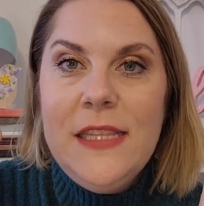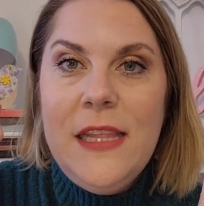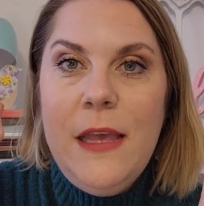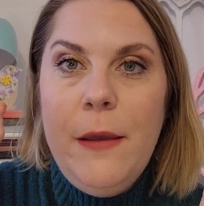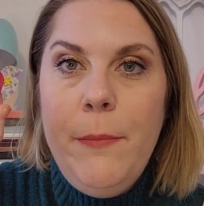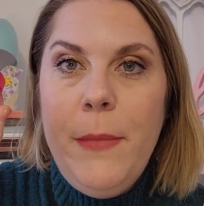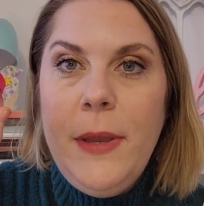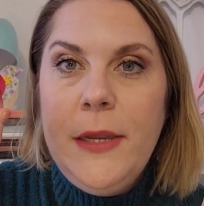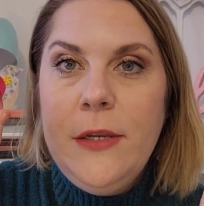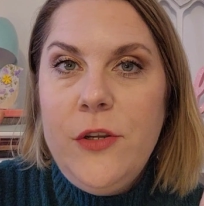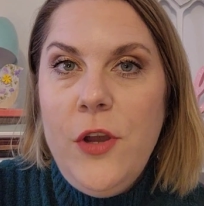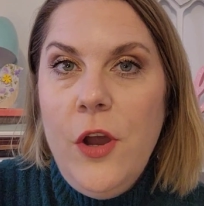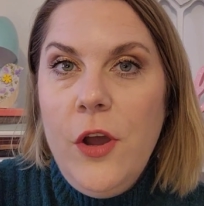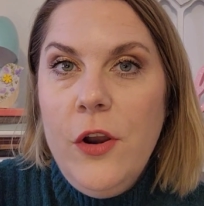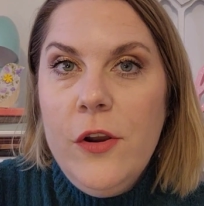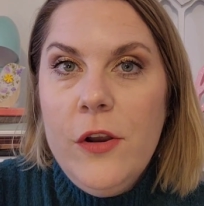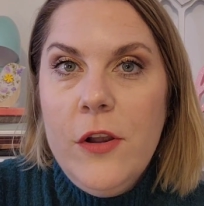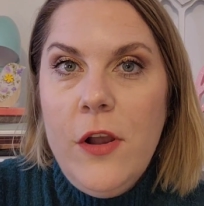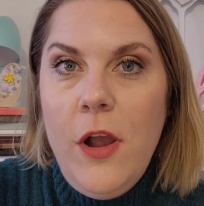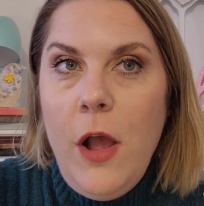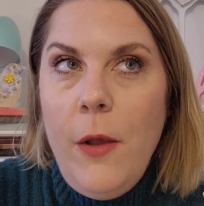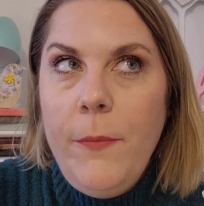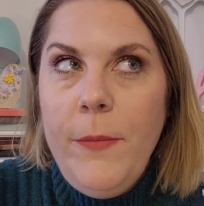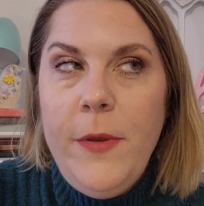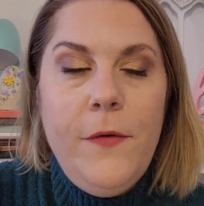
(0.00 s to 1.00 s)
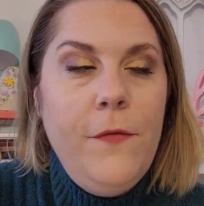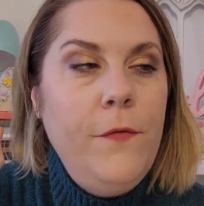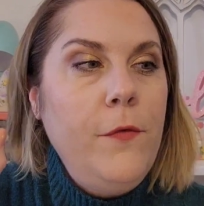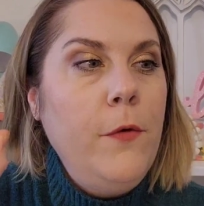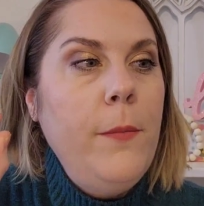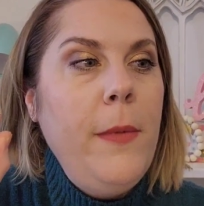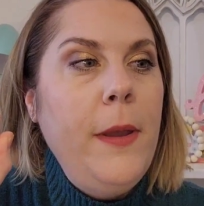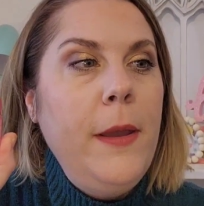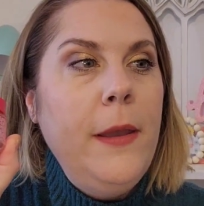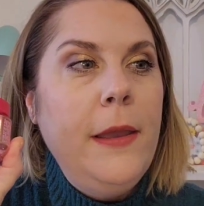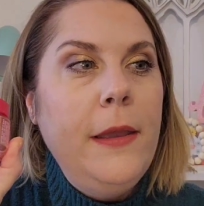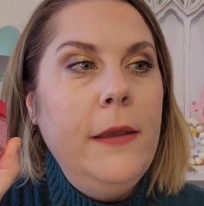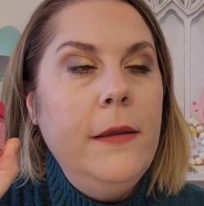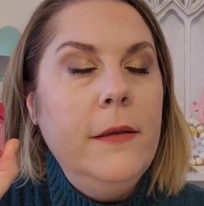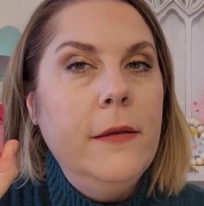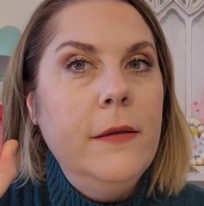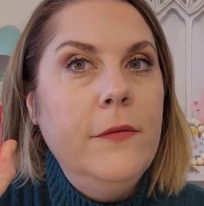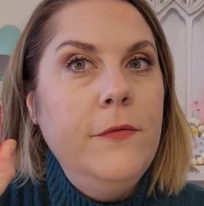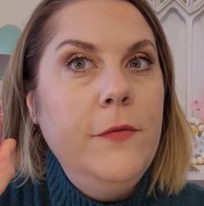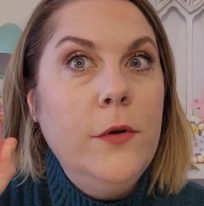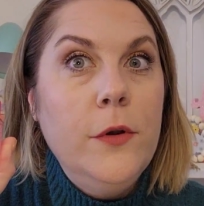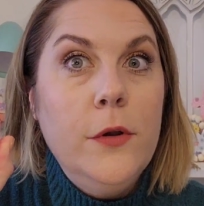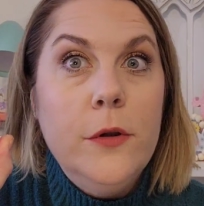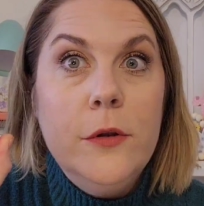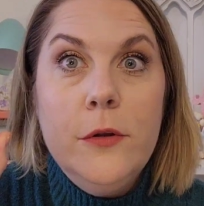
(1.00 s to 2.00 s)
that my daughter got me
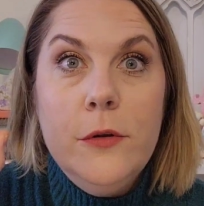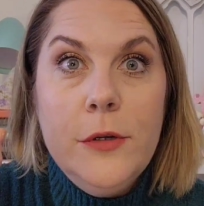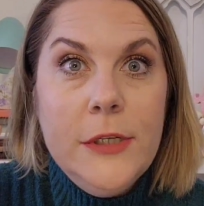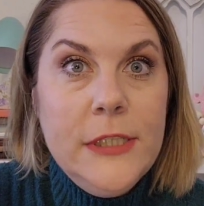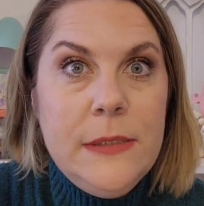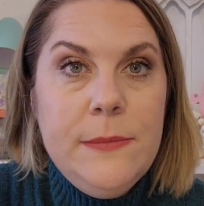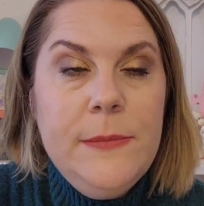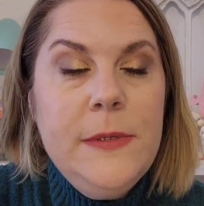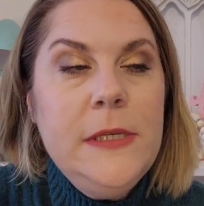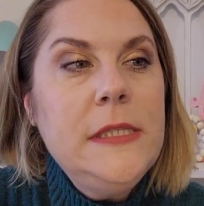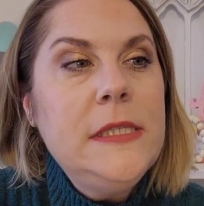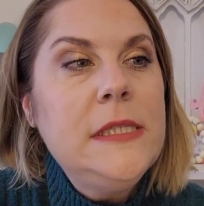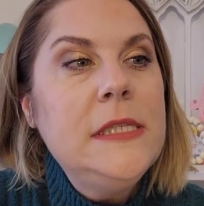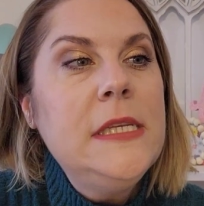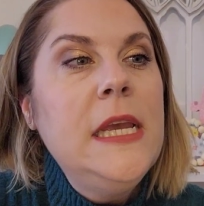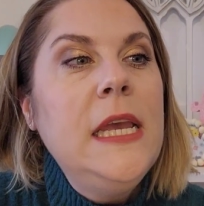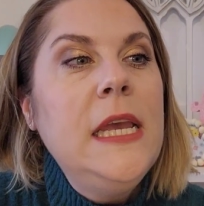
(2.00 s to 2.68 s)
for Christmas,